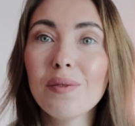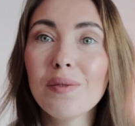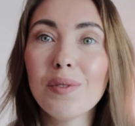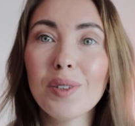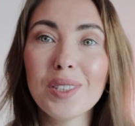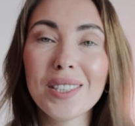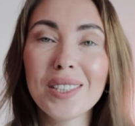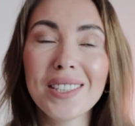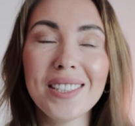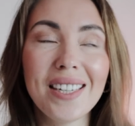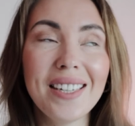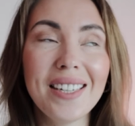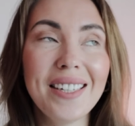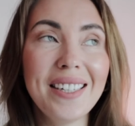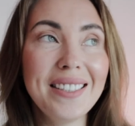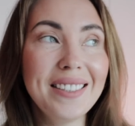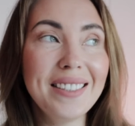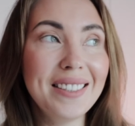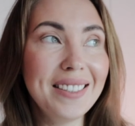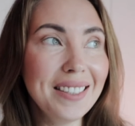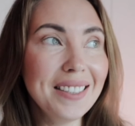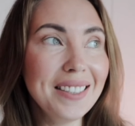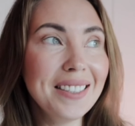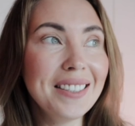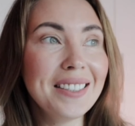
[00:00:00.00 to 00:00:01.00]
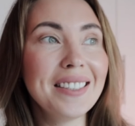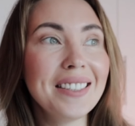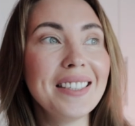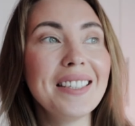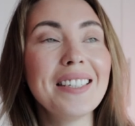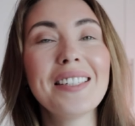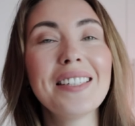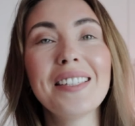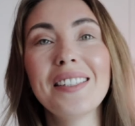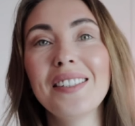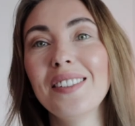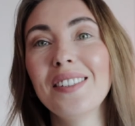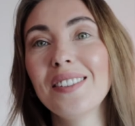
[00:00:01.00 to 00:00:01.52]
was
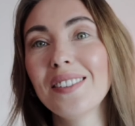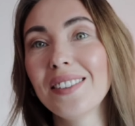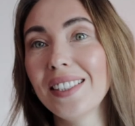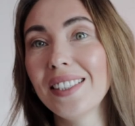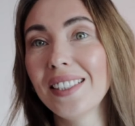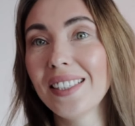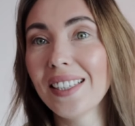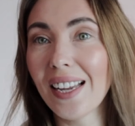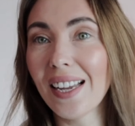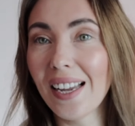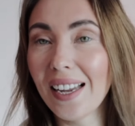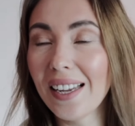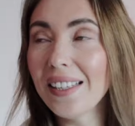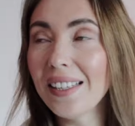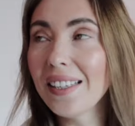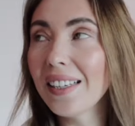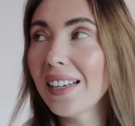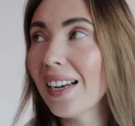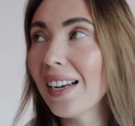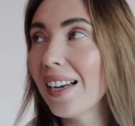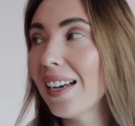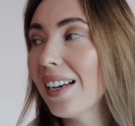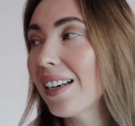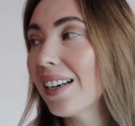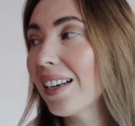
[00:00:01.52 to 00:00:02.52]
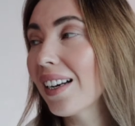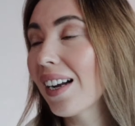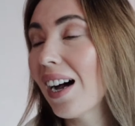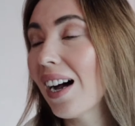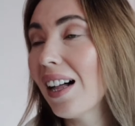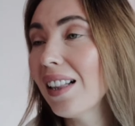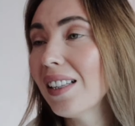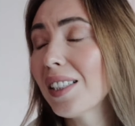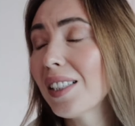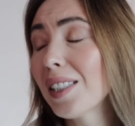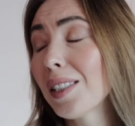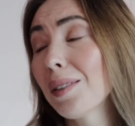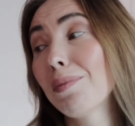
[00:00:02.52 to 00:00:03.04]
resisting using any hair
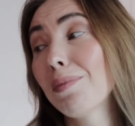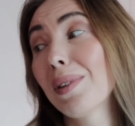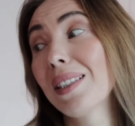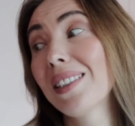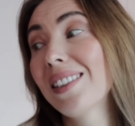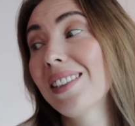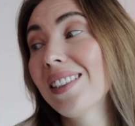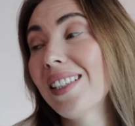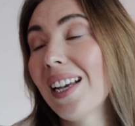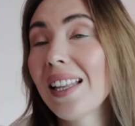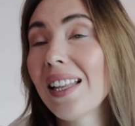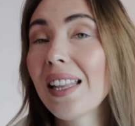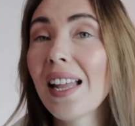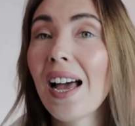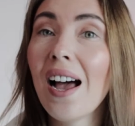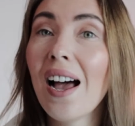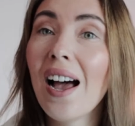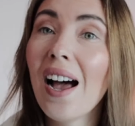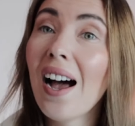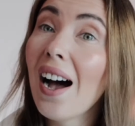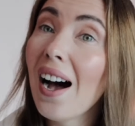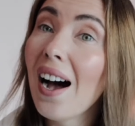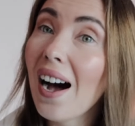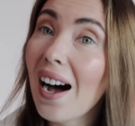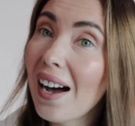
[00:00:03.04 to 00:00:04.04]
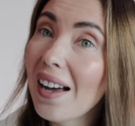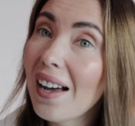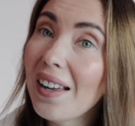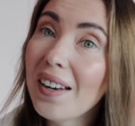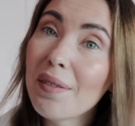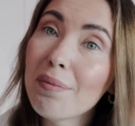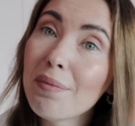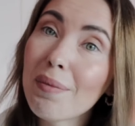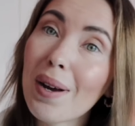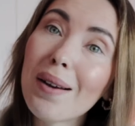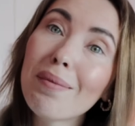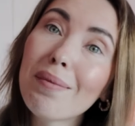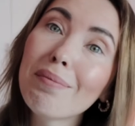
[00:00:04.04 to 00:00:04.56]
colors, but then I
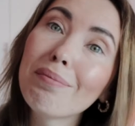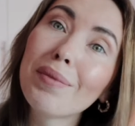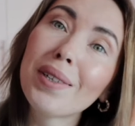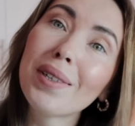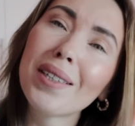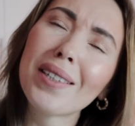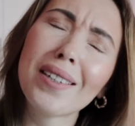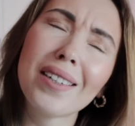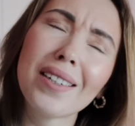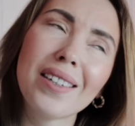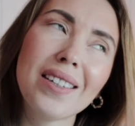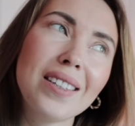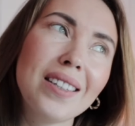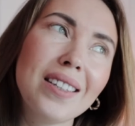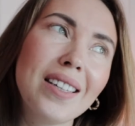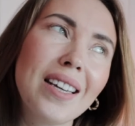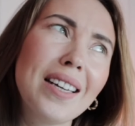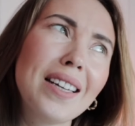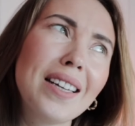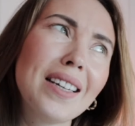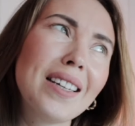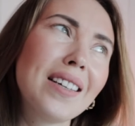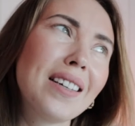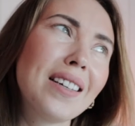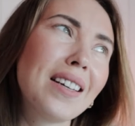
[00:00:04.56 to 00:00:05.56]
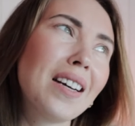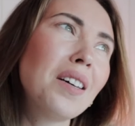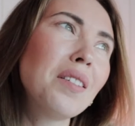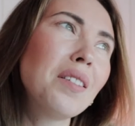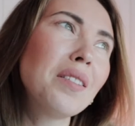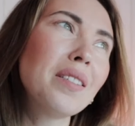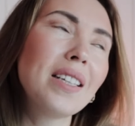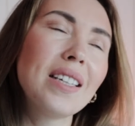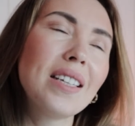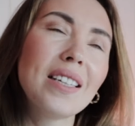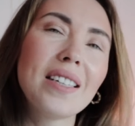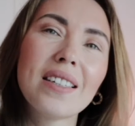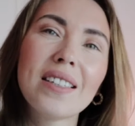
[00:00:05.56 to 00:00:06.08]
remember like
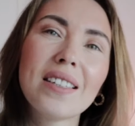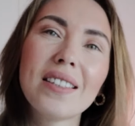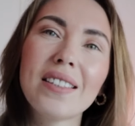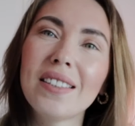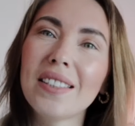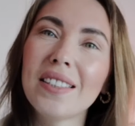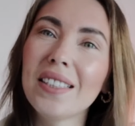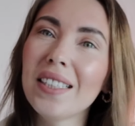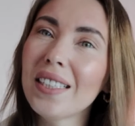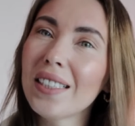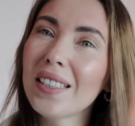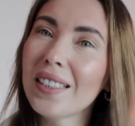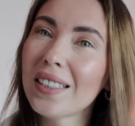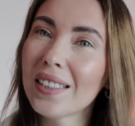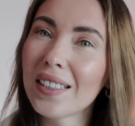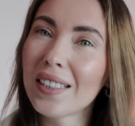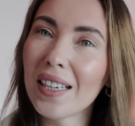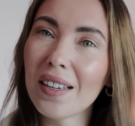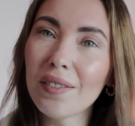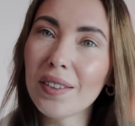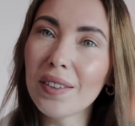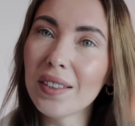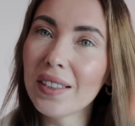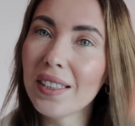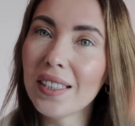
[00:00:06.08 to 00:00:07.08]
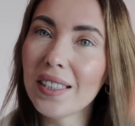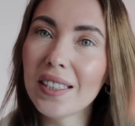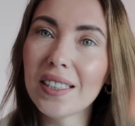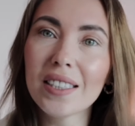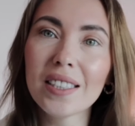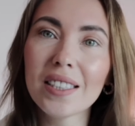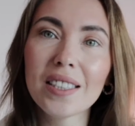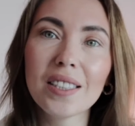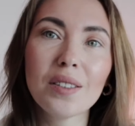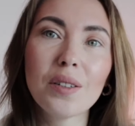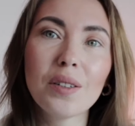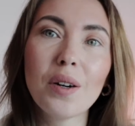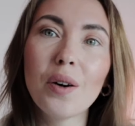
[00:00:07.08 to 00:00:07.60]
around like 6-7
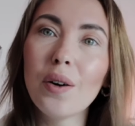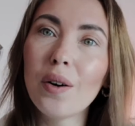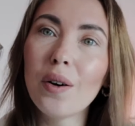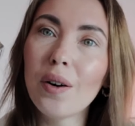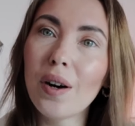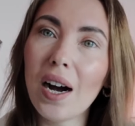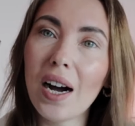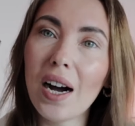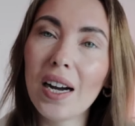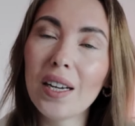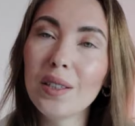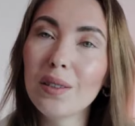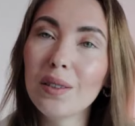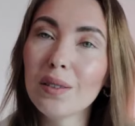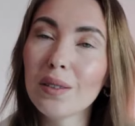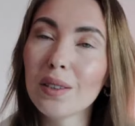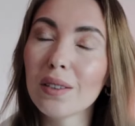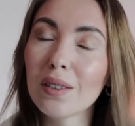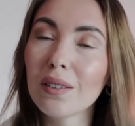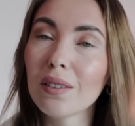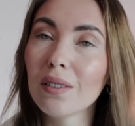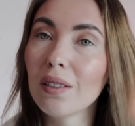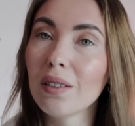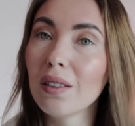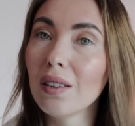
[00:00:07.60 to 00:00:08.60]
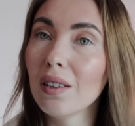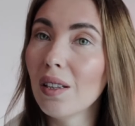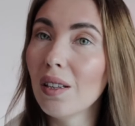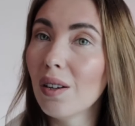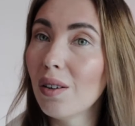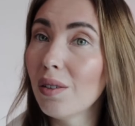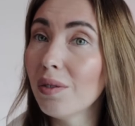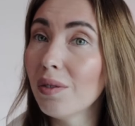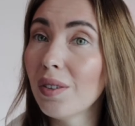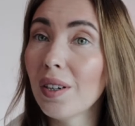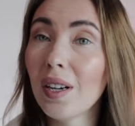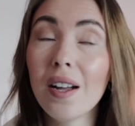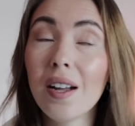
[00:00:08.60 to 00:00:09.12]
years ago I used to
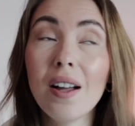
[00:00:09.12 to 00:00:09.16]
love